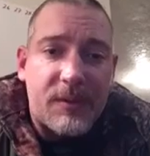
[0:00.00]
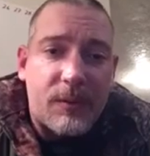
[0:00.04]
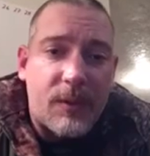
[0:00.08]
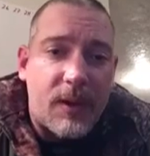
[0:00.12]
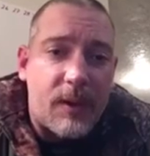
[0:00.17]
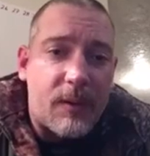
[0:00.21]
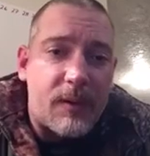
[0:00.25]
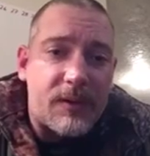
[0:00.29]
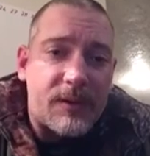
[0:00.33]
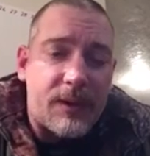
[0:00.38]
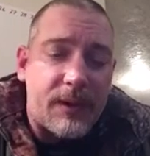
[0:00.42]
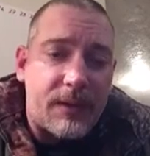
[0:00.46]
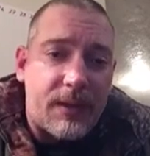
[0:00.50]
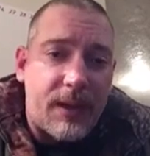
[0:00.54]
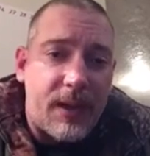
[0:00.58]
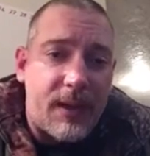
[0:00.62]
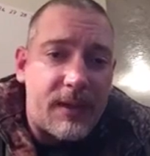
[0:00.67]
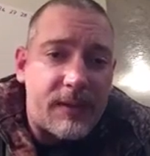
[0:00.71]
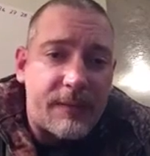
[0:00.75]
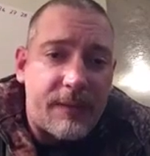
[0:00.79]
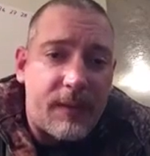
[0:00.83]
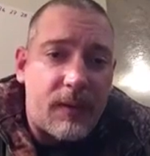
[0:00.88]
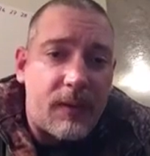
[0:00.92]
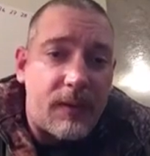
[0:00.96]
hours on the
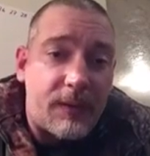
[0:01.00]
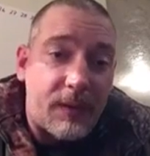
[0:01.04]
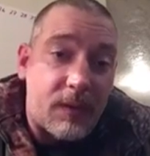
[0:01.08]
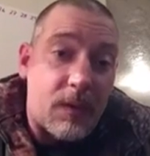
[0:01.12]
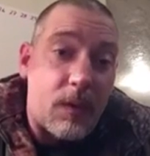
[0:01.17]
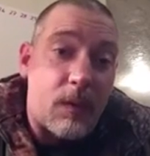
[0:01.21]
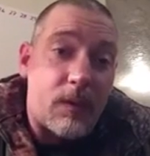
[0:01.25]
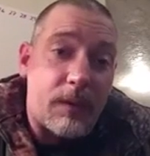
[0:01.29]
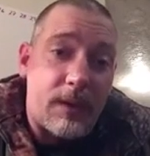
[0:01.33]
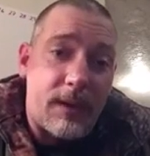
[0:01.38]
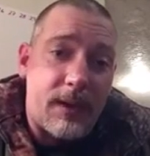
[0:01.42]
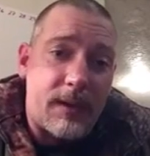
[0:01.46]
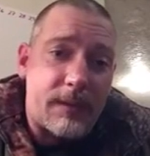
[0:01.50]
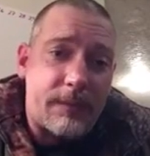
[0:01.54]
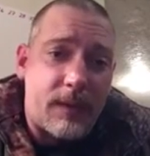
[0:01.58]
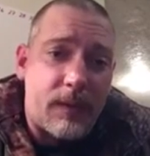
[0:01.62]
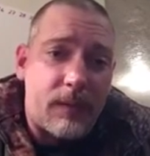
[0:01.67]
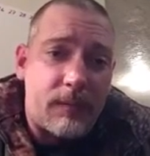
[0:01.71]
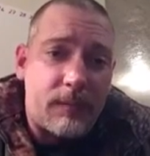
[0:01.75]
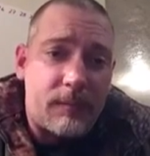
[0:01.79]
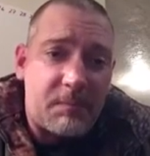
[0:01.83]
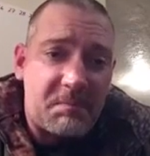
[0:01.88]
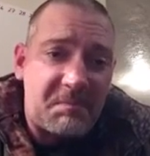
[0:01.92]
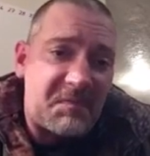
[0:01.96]
asphalt, on the cold
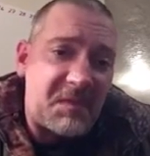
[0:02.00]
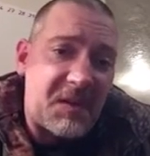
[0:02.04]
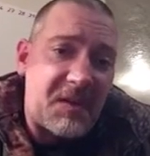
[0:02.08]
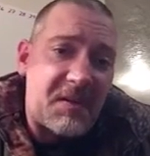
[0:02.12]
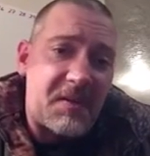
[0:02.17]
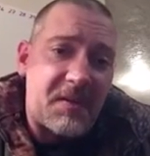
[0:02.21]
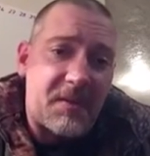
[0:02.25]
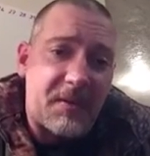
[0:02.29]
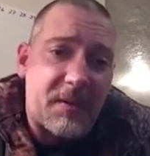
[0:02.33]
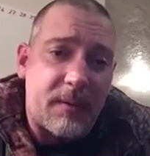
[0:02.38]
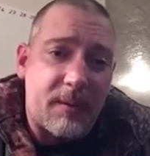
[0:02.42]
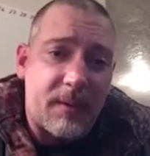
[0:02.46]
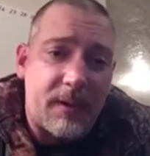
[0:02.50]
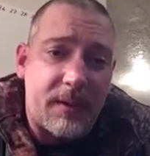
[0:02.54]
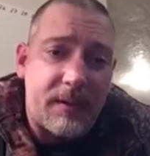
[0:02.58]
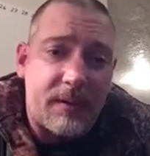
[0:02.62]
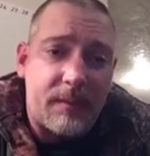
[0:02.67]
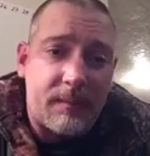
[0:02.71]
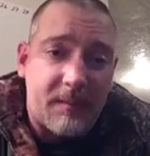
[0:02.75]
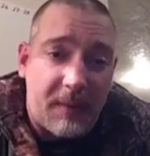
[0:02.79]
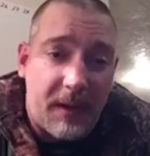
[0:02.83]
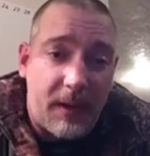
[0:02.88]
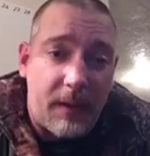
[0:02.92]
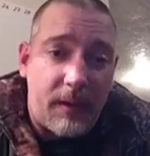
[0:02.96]
asphalt, 10-degree weather,
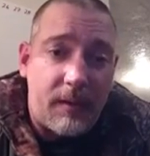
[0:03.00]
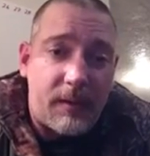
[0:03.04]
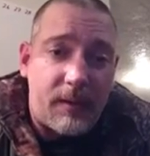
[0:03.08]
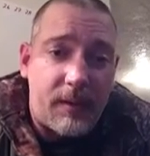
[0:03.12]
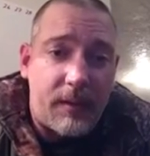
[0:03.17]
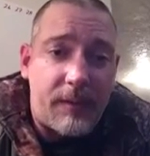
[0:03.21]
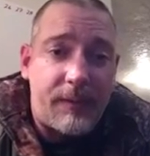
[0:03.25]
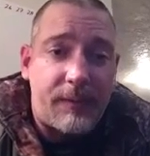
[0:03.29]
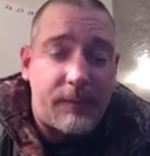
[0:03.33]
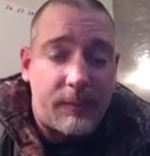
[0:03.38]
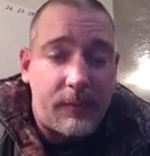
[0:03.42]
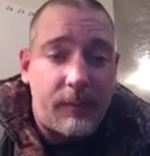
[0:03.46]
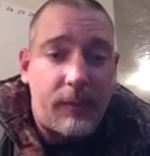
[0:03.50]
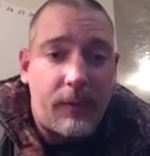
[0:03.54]
my handcuffs.